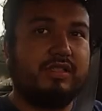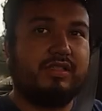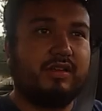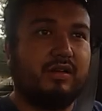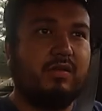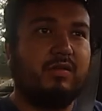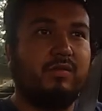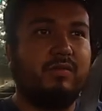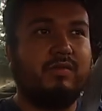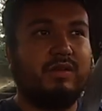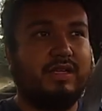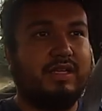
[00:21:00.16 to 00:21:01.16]
its
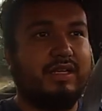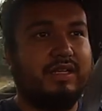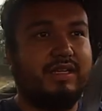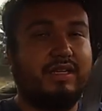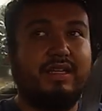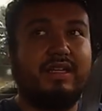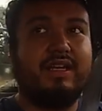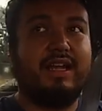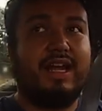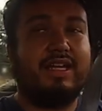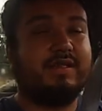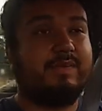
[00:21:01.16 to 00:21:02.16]
own, and it
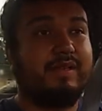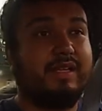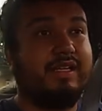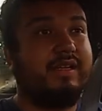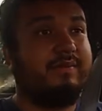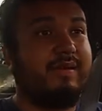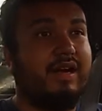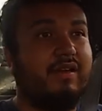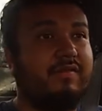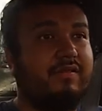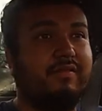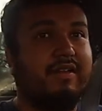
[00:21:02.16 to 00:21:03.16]
has plenty of
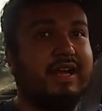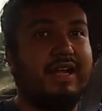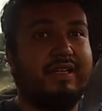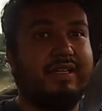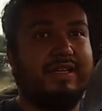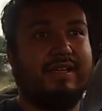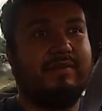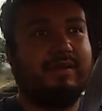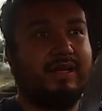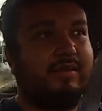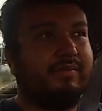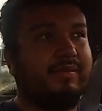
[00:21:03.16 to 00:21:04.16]
power for what I need. I
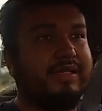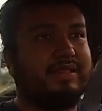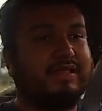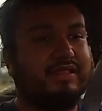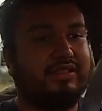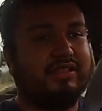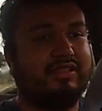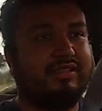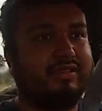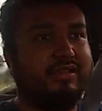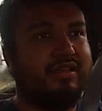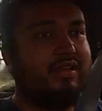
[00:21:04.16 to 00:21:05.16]
mean, I'm basically just